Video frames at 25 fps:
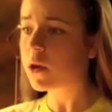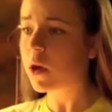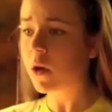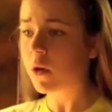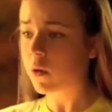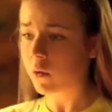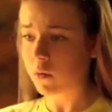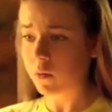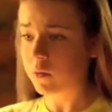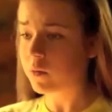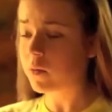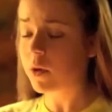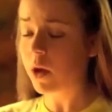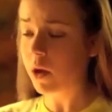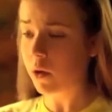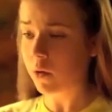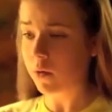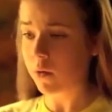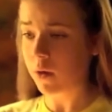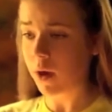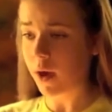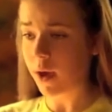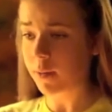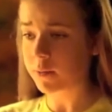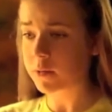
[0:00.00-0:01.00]
No,
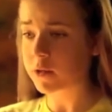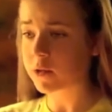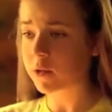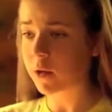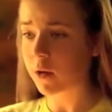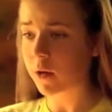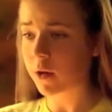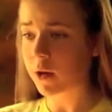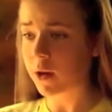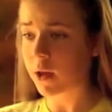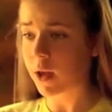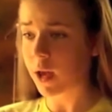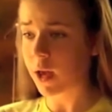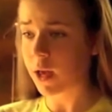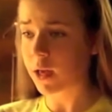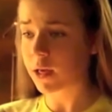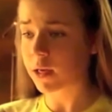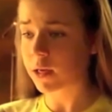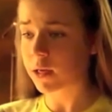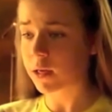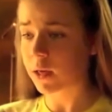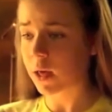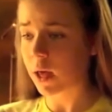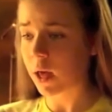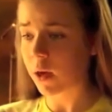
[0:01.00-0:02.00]
no, I'm sorry. I,
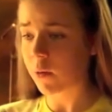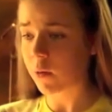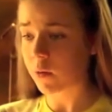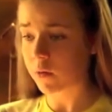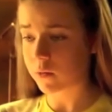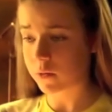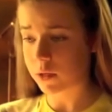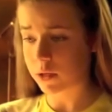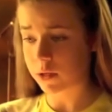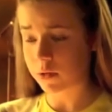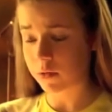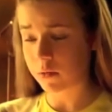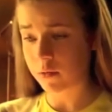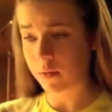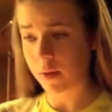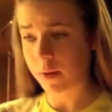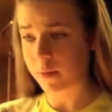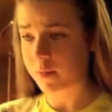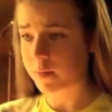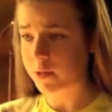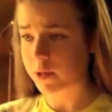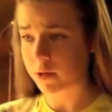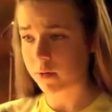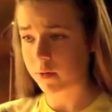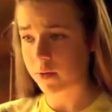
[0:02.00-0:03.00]
I won't
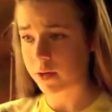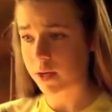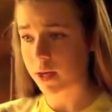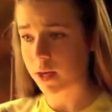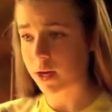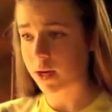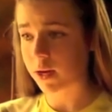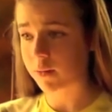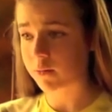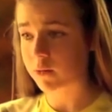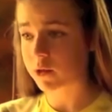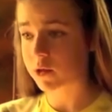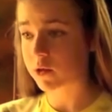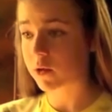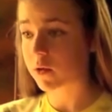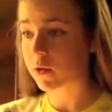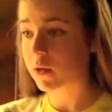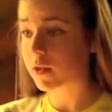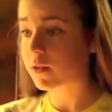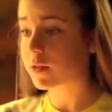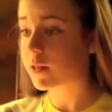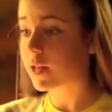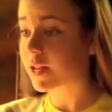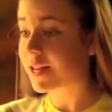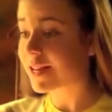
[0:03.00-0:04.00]
interrupt you again. I'm sure
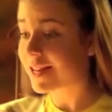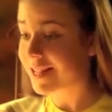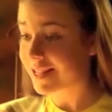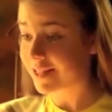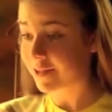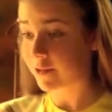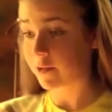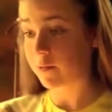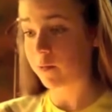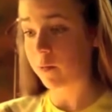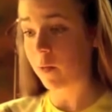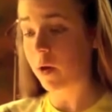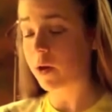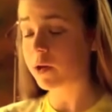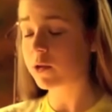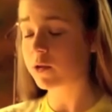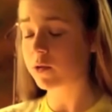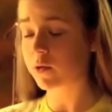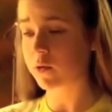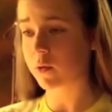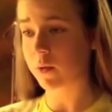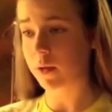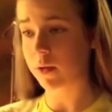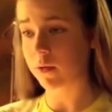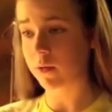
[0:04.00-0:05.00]
there's at least one
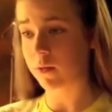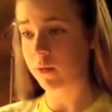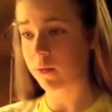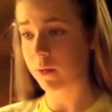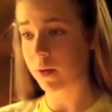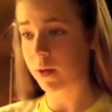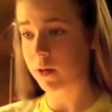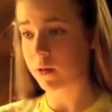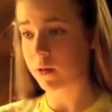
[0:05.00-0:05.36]
treacle